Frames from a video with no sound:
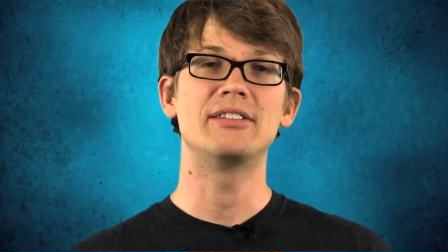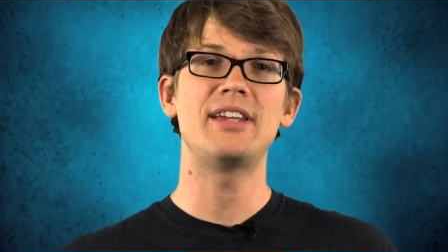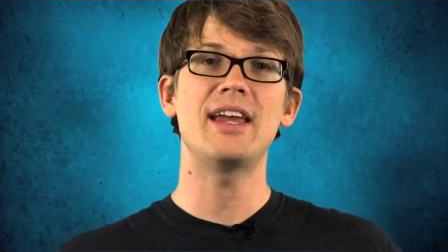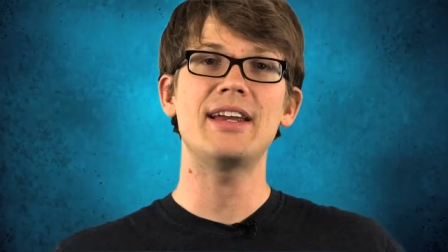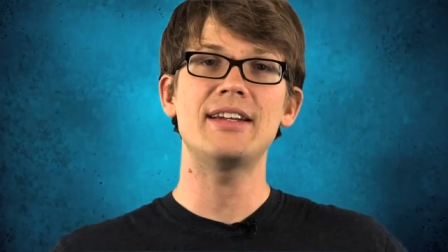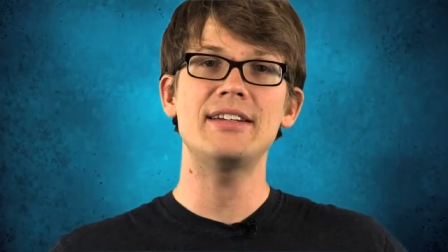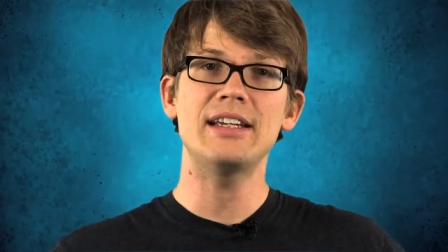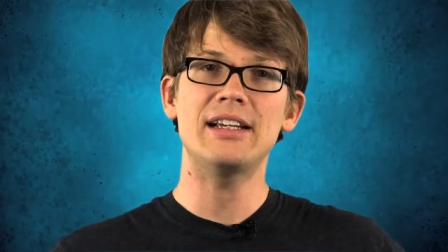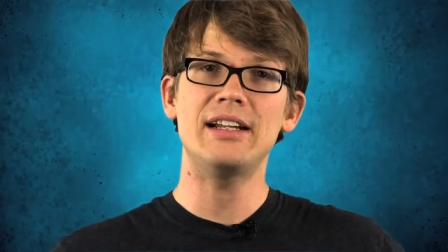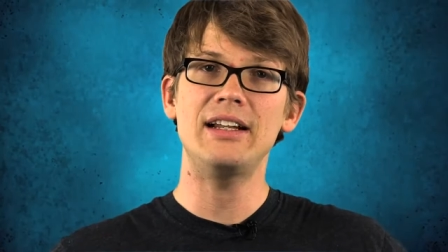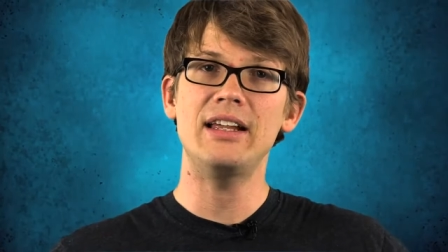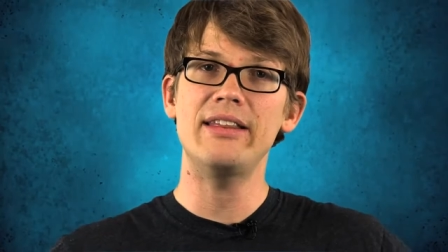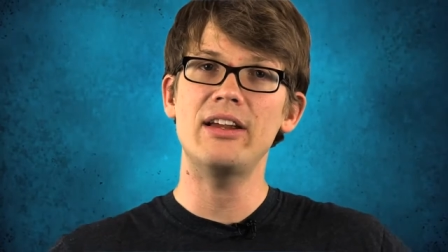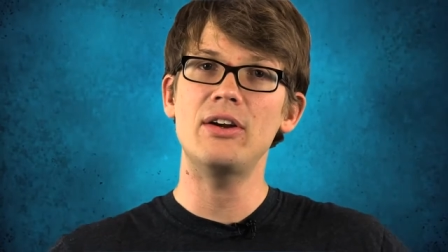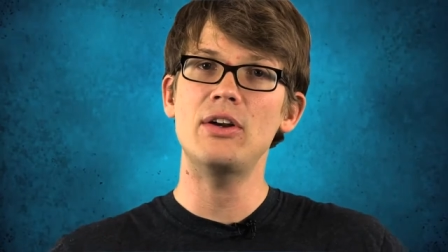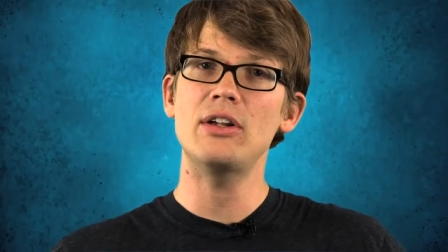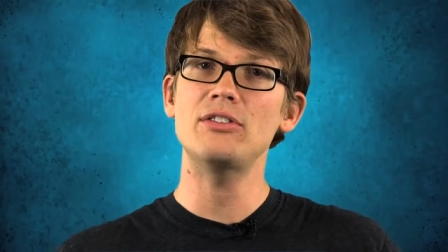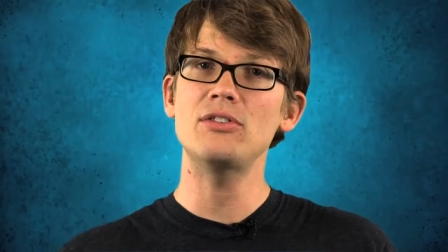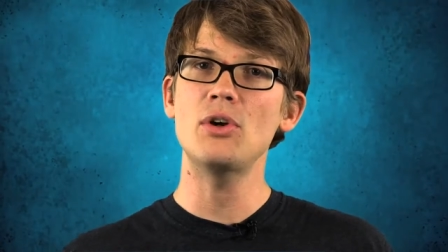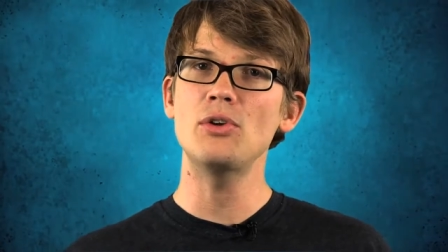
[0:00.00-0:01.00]
technically
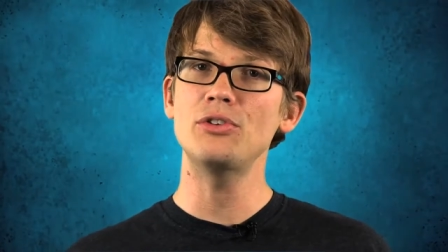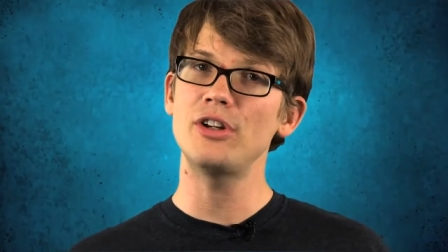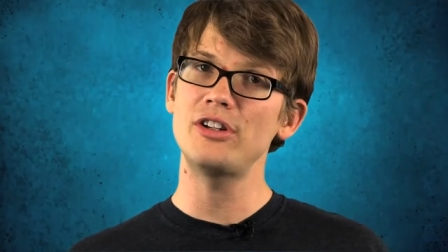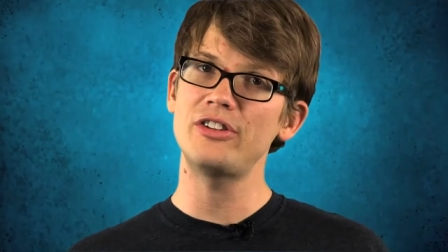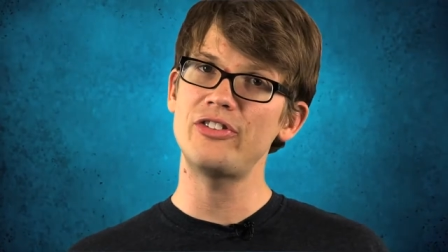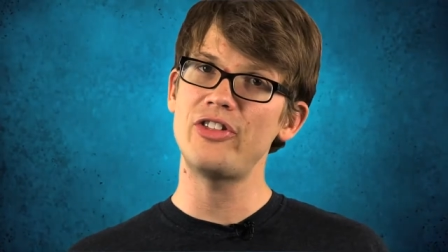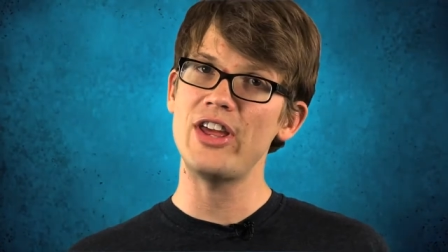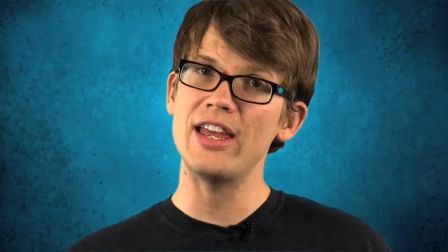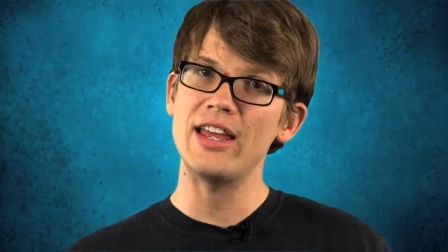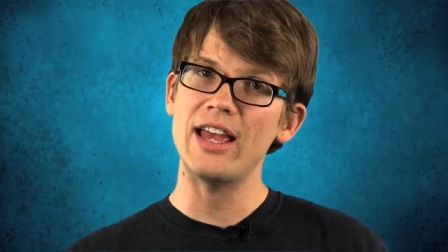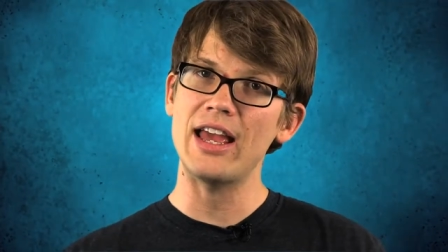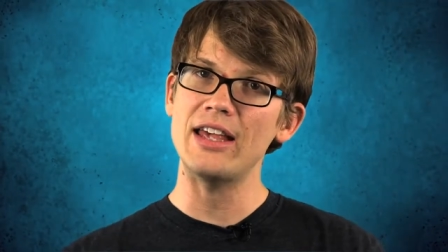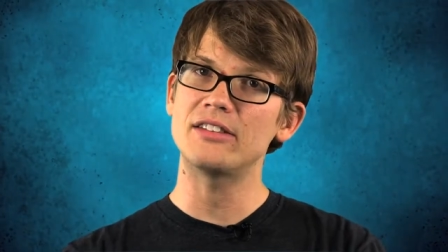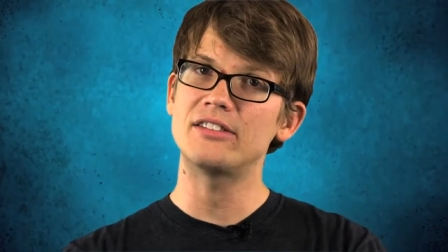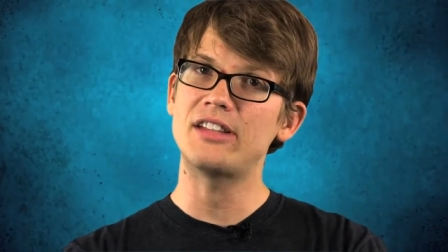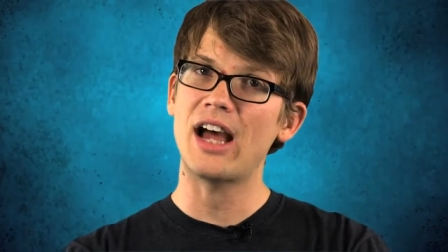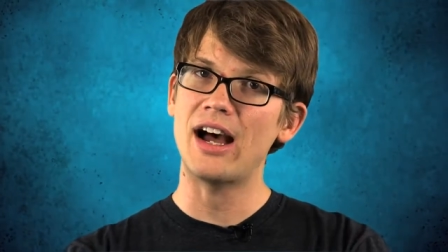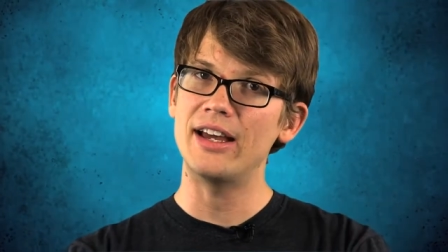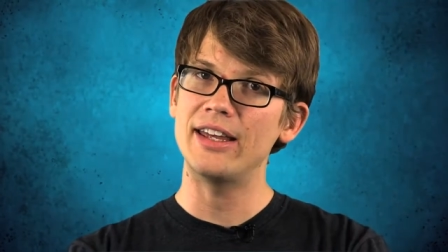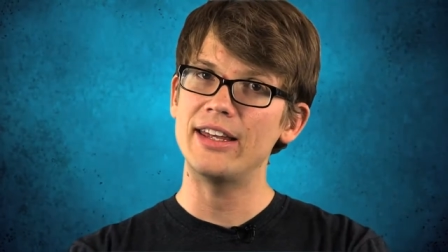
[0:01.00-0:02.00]
there is no such thing as
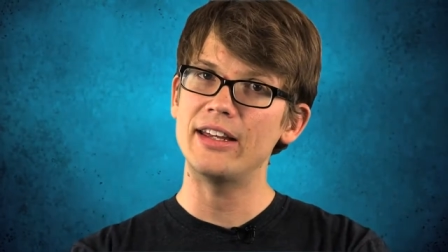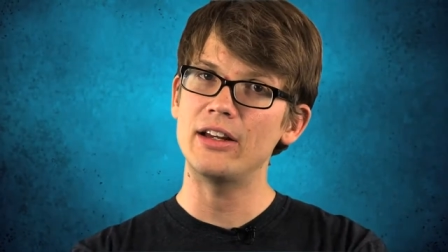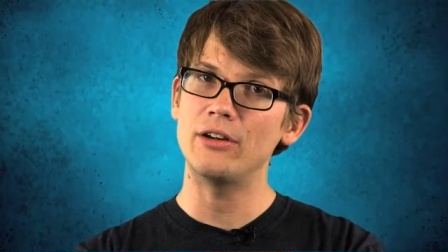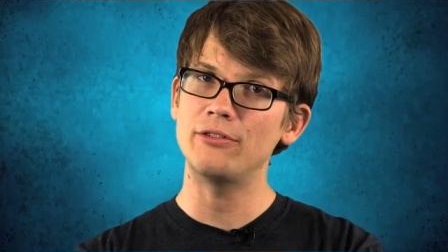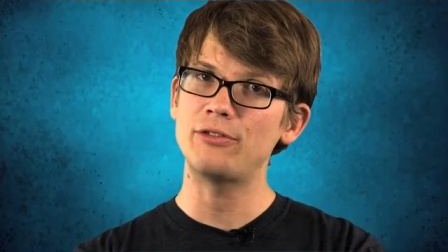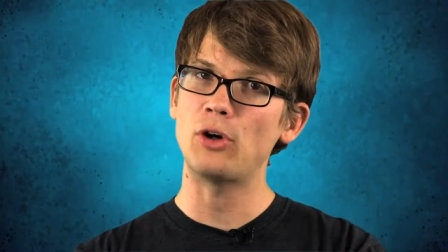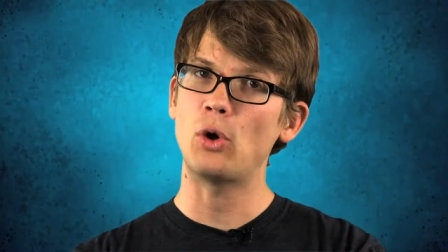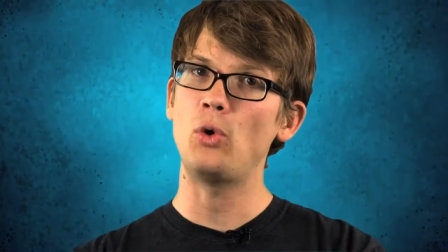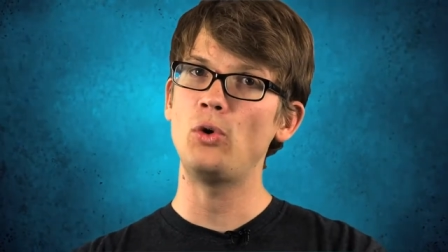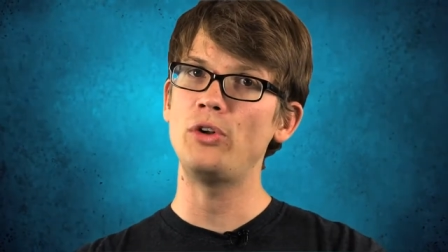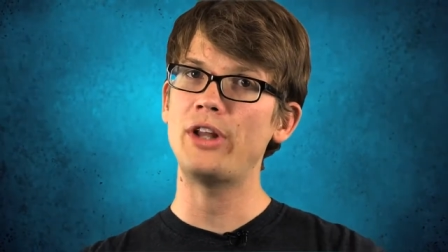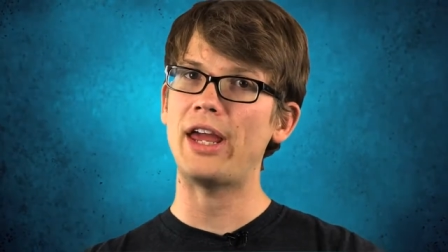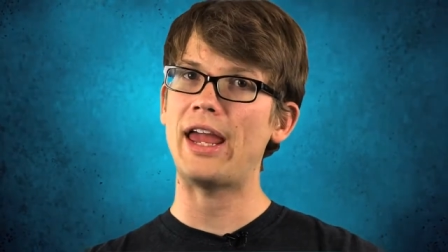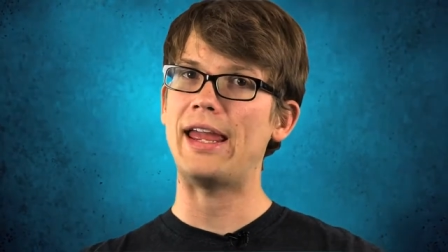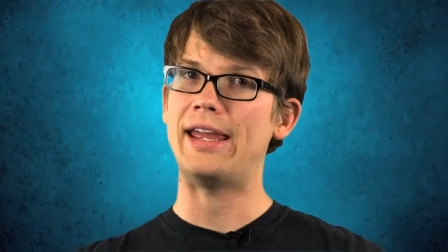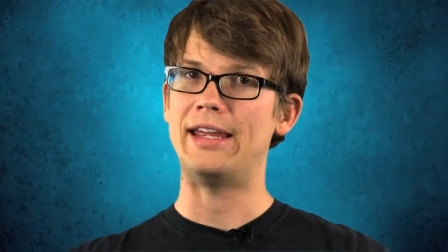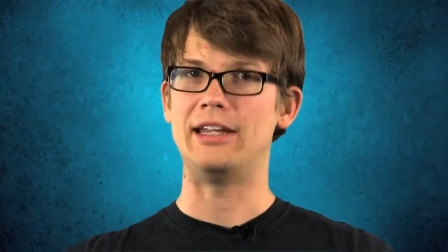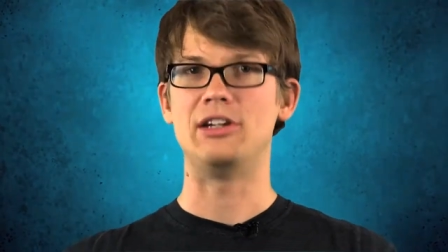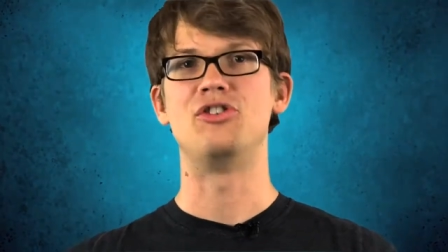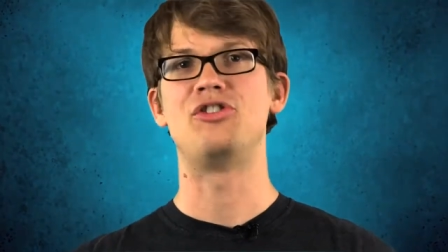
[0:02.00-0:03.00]
dying of old
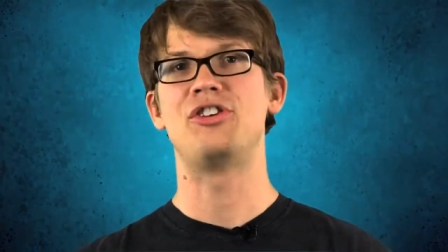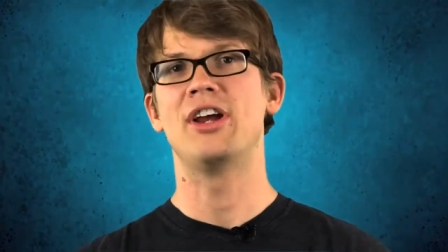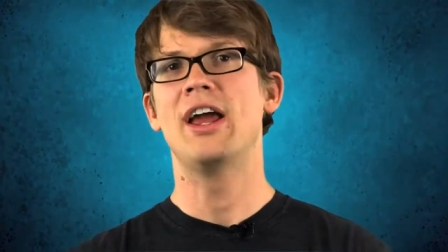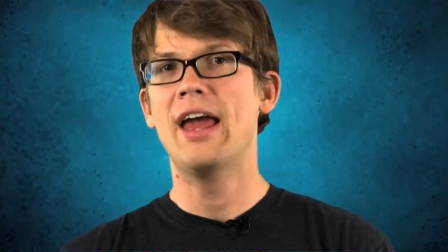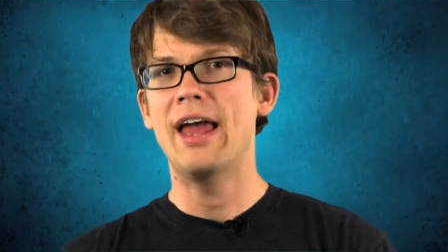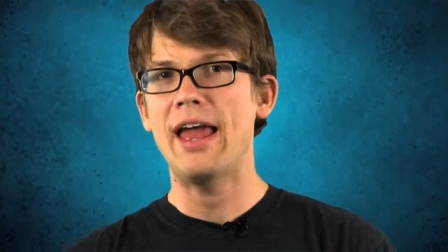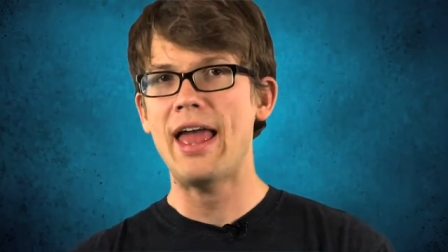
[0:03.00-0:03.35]
age.